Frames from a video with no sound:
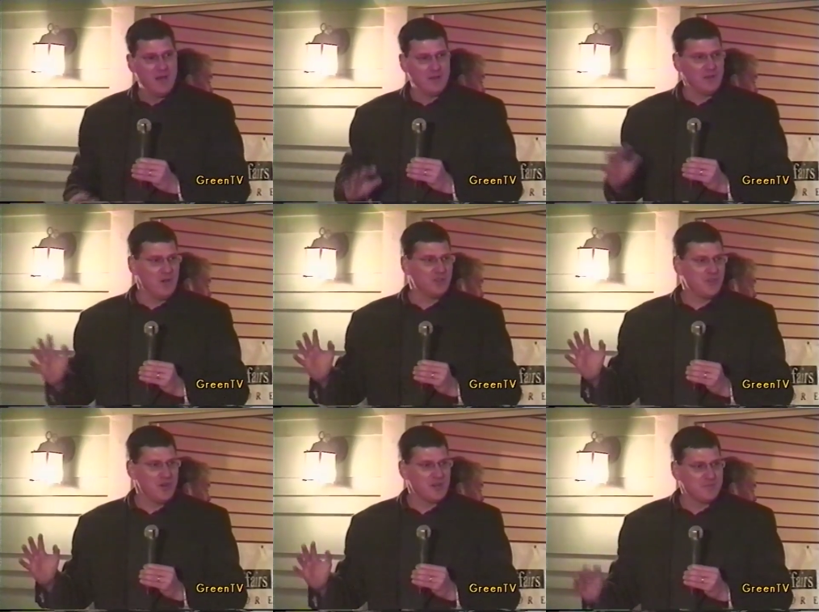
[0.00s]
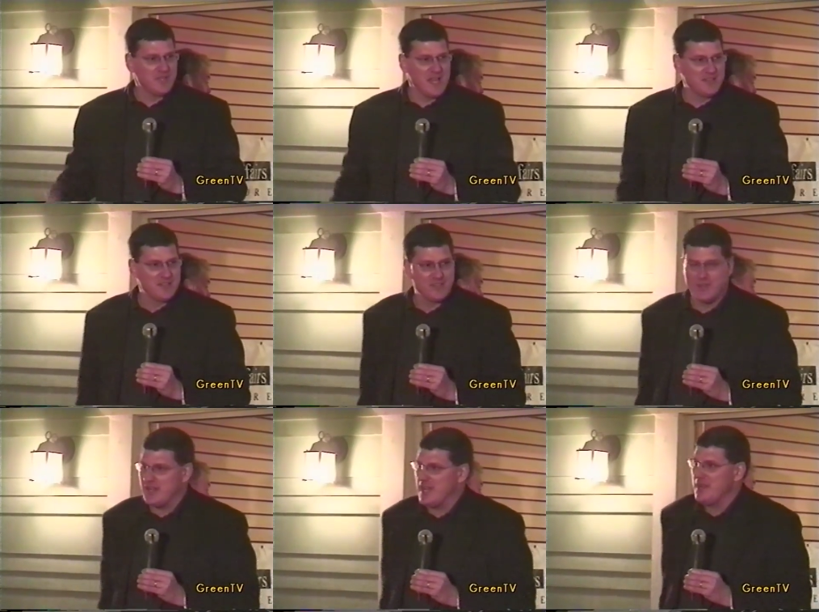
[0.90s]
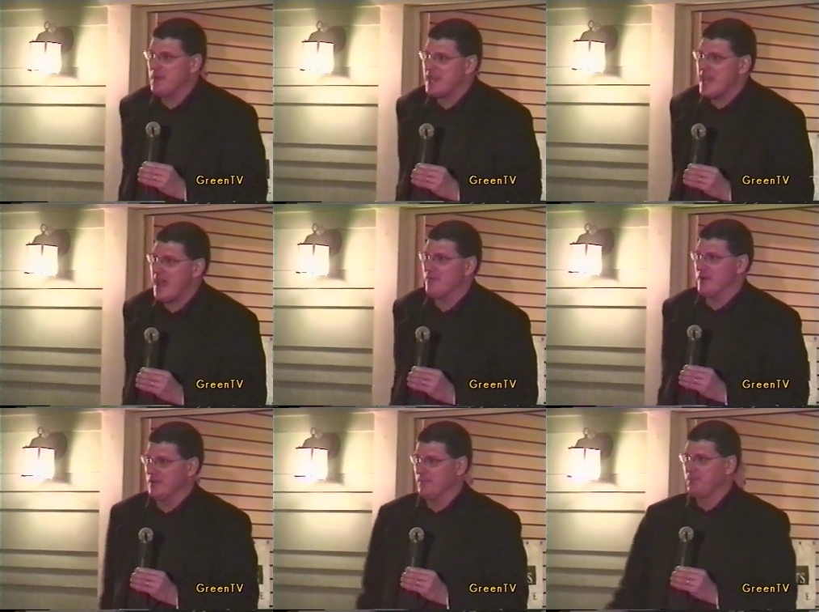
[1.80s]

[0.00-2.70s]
Under no circumstances should anybody ever